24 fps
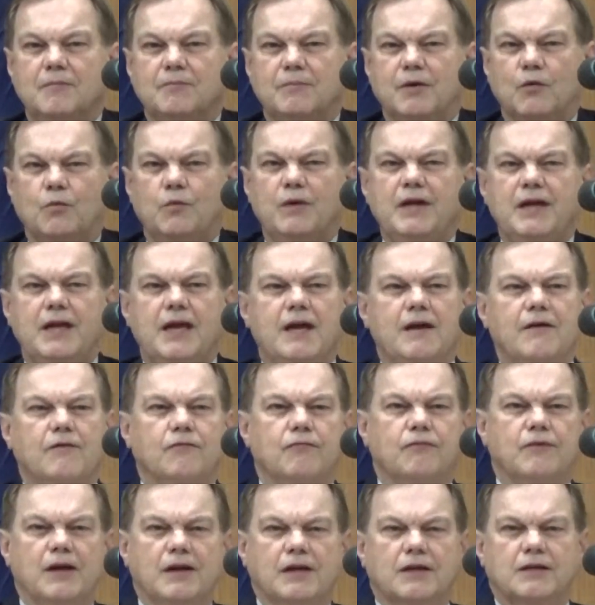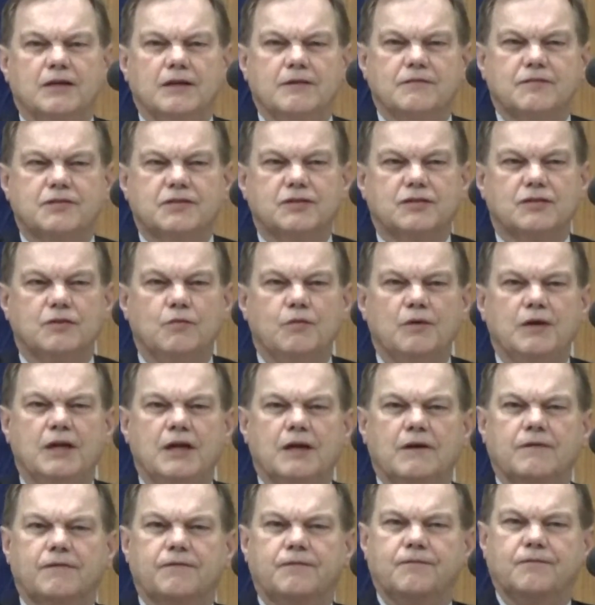but we have relatives, we
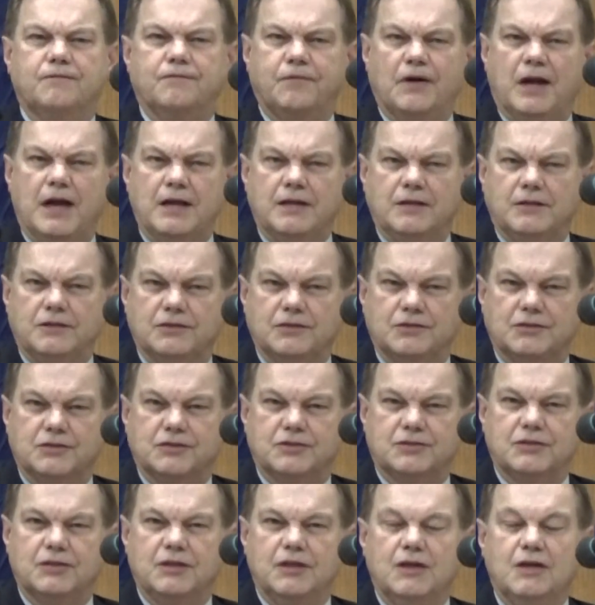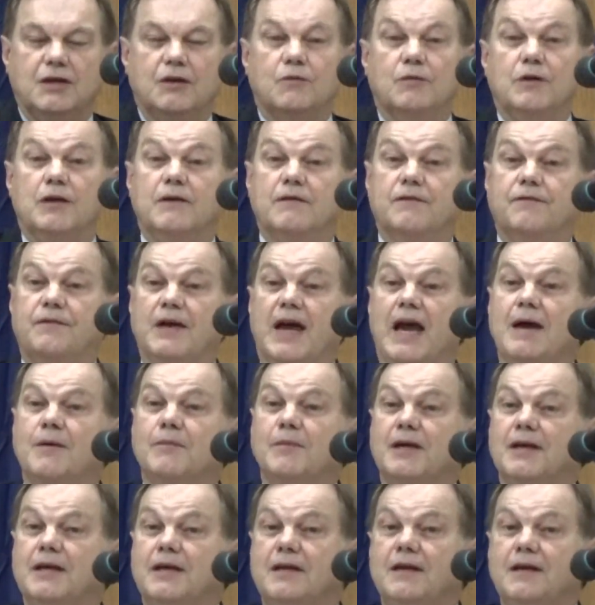have friends, we have
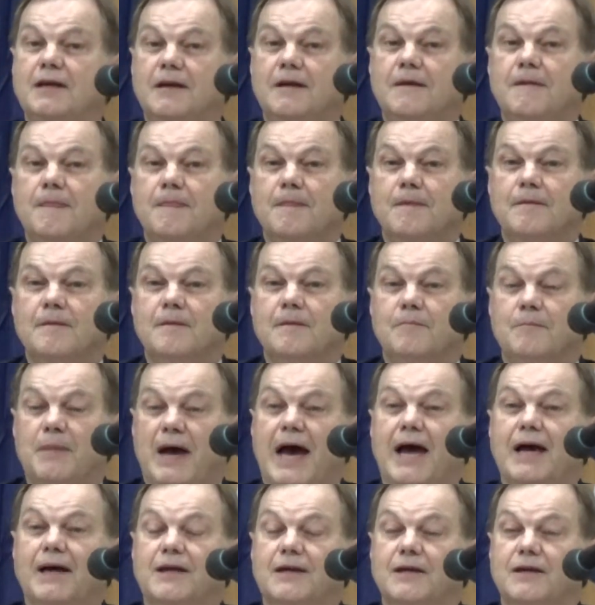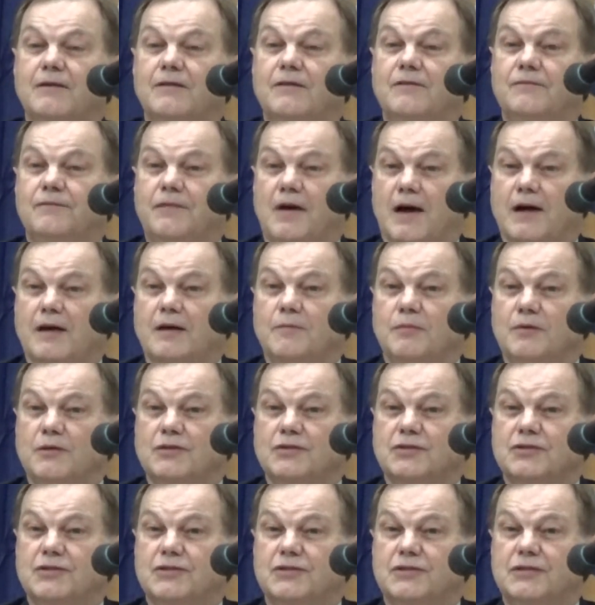family back in
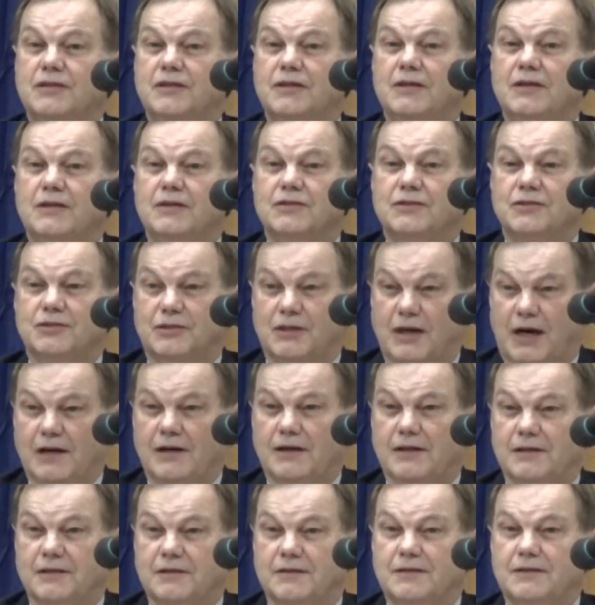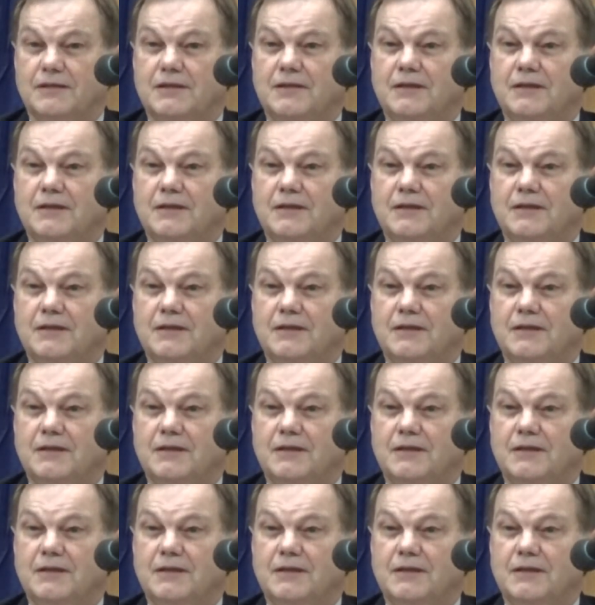Fochabers, Scotland.